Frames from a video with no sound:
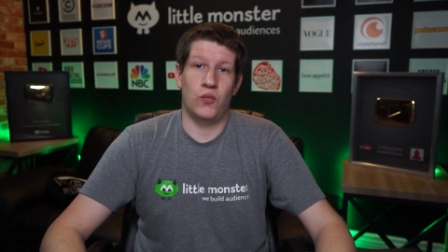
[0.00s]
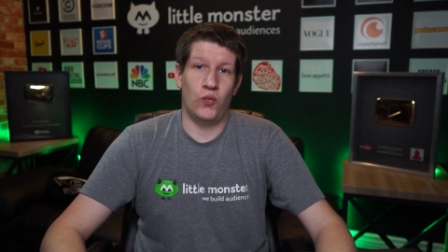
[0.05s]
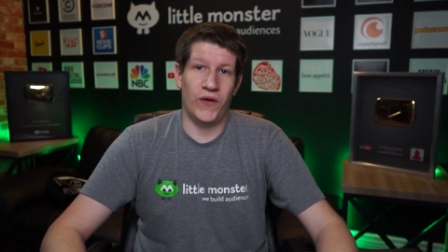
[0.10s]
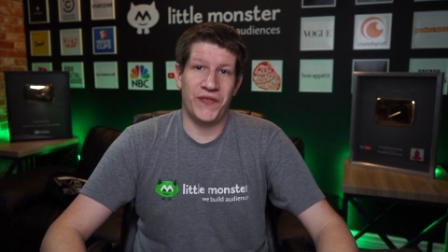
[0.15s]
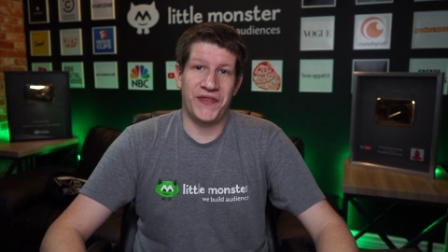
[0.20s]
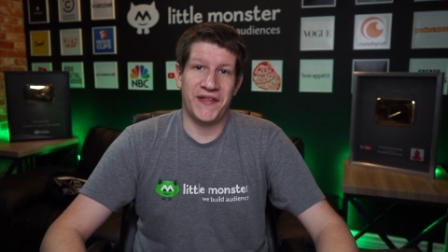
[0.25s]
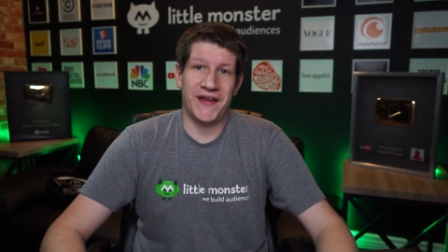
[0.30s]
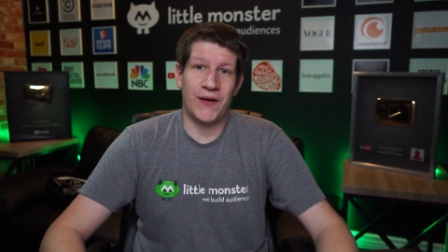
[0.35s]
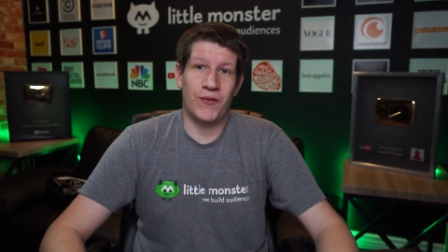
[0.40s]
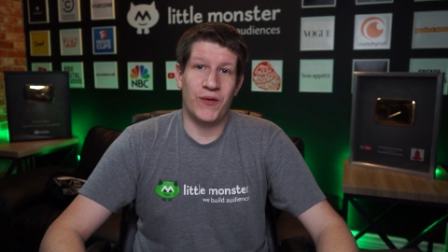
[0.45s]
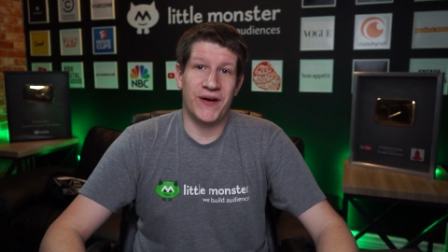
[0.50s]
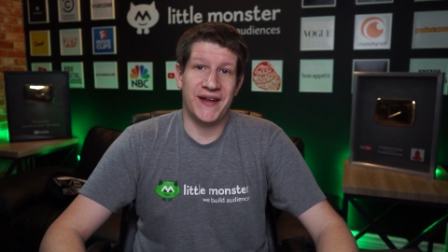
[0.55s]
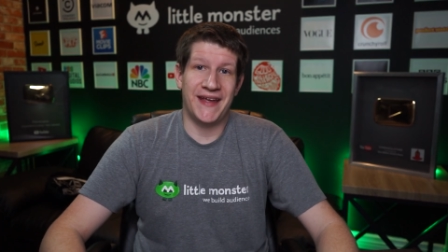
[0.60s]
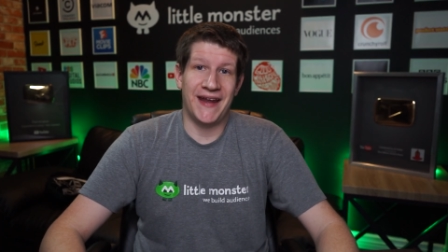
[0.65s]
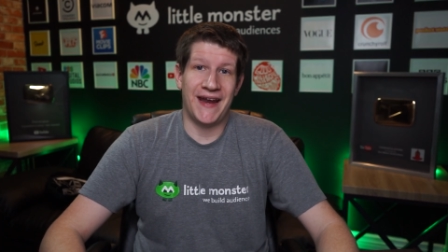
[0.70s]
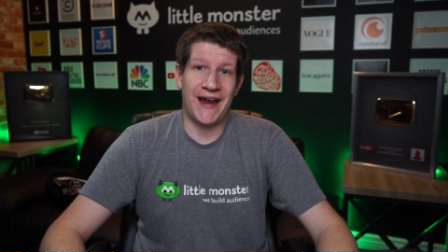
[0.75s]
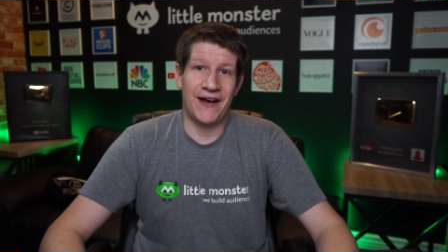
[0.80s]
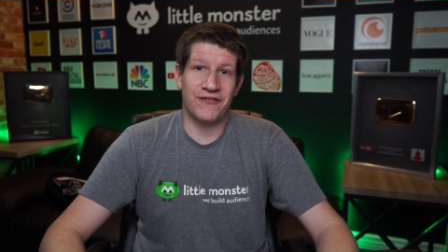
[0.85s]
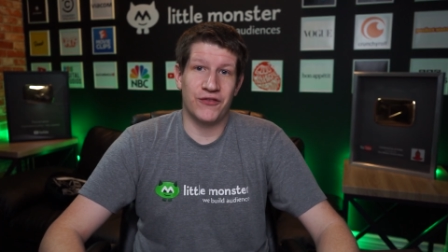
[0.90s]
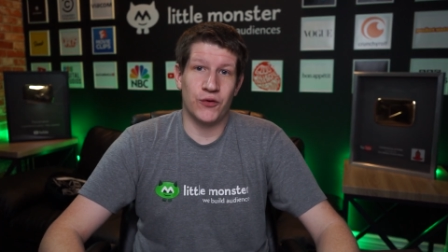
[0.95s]
One thing I want to
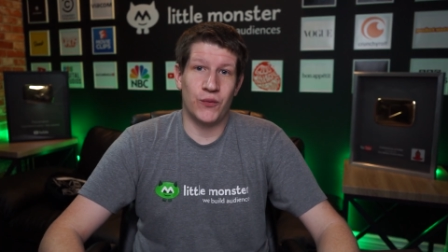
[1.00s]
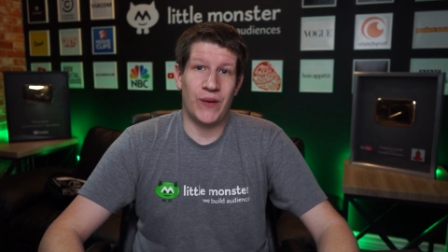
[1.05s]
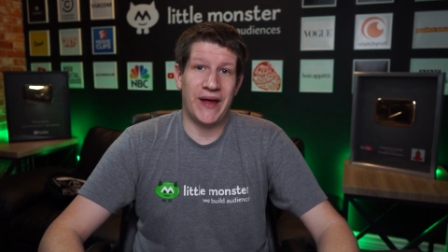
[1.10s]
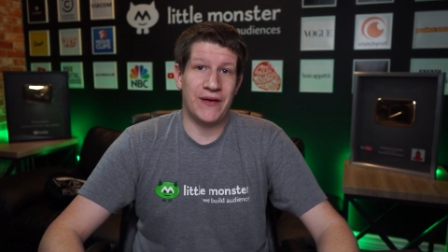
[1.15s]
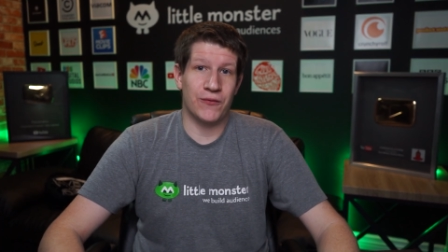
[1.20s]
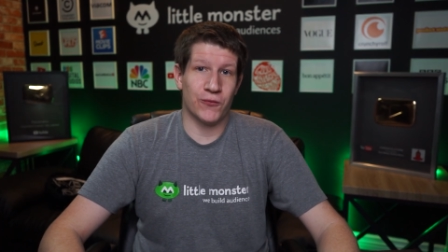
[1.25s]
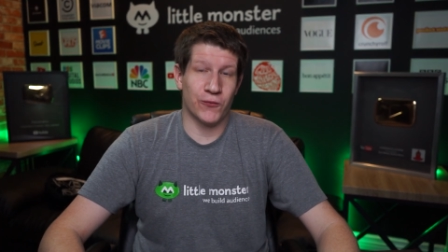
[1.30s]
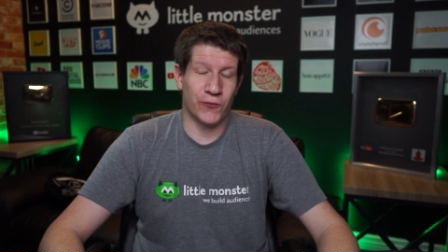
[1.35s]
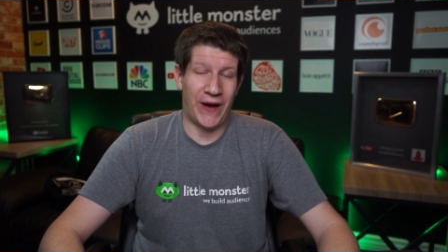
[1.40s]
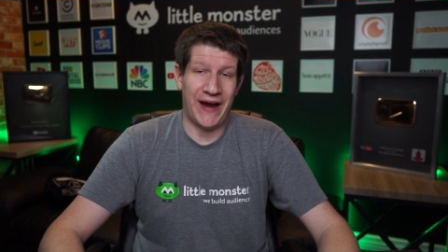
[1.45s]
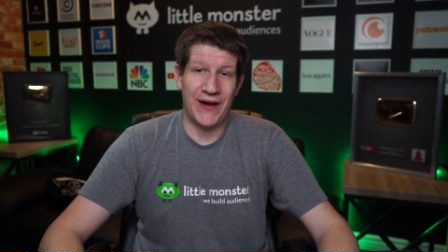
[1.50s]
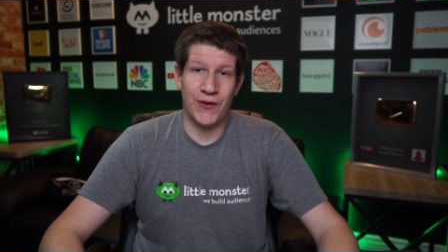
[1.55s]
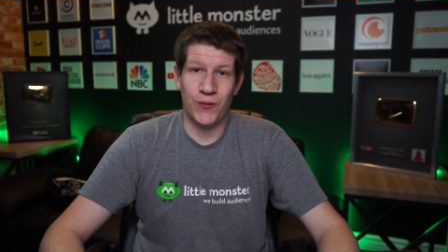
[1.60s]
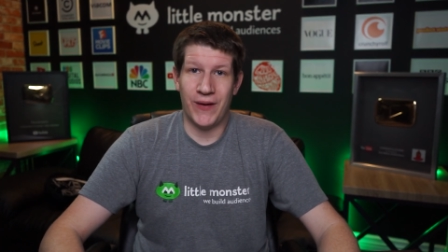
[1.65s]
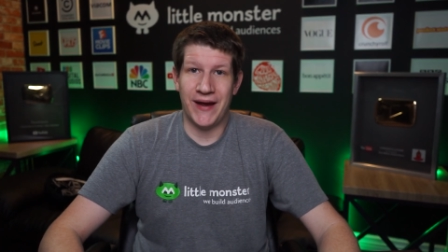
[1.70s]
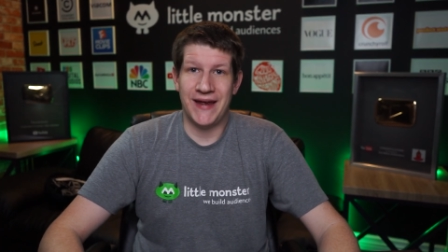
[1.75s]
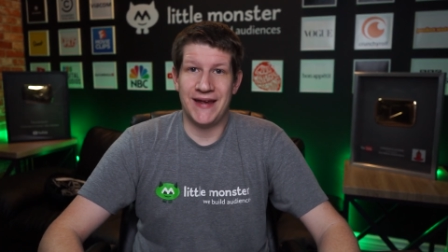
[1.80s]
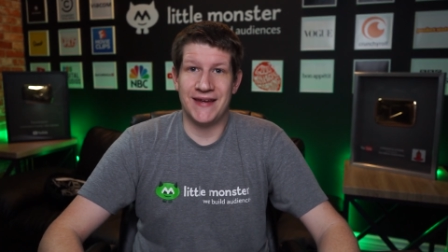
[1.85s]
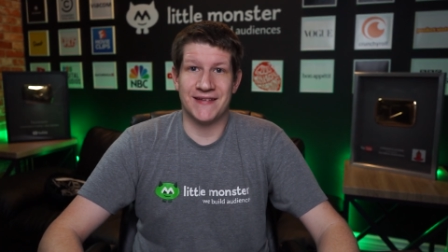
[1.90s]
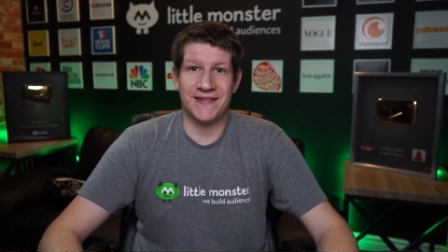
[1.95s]
get out of the way right
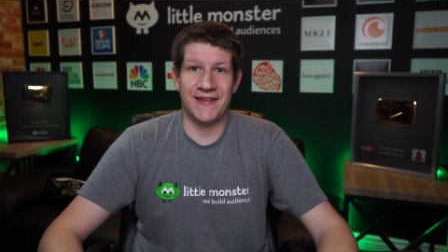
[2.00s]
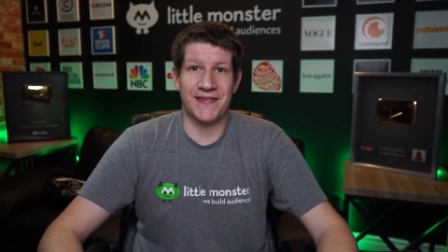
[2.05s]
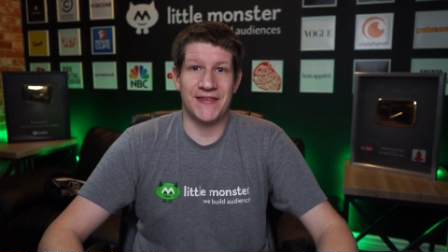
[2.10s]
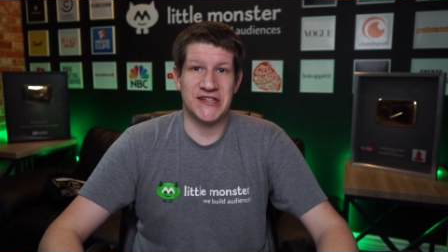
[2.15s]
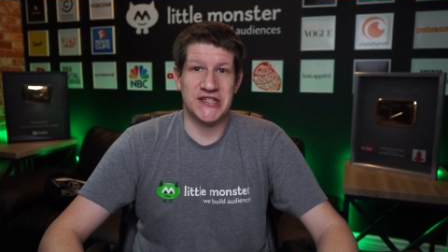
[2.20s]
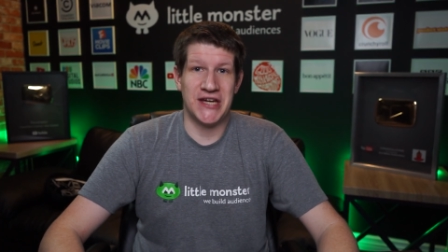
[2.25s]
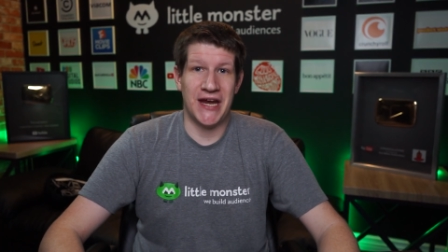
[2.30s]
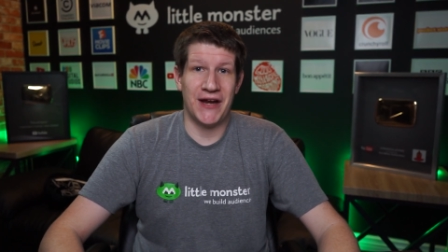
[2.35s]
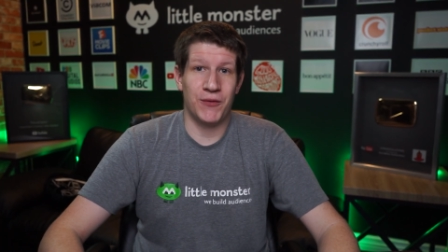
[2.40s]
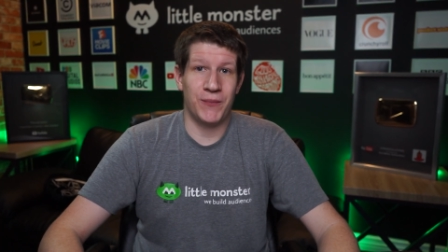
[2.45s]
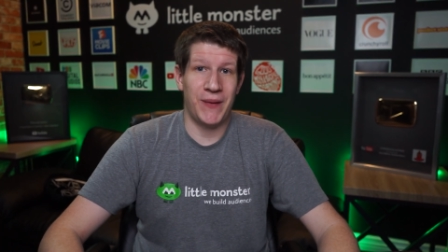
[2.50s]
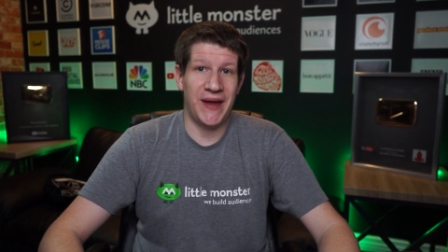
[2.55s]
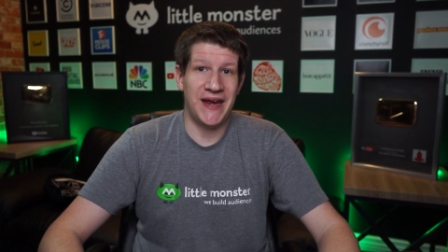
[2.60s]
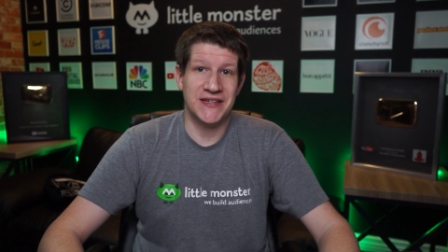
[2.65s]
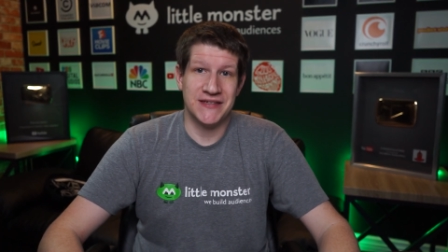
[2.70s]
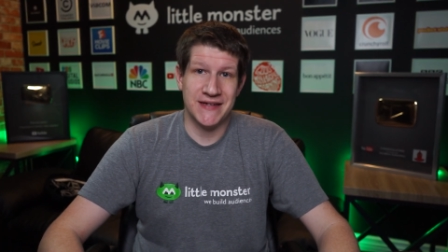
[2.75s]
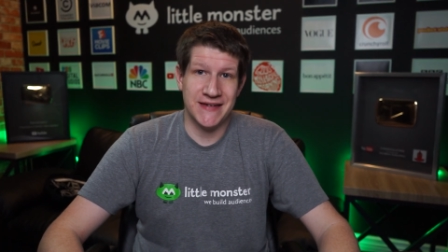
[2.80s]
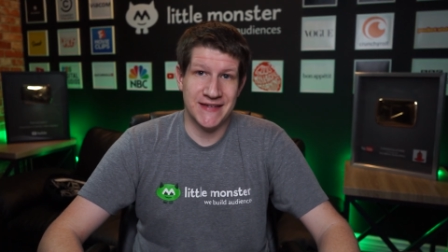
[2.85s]
away is that the channel page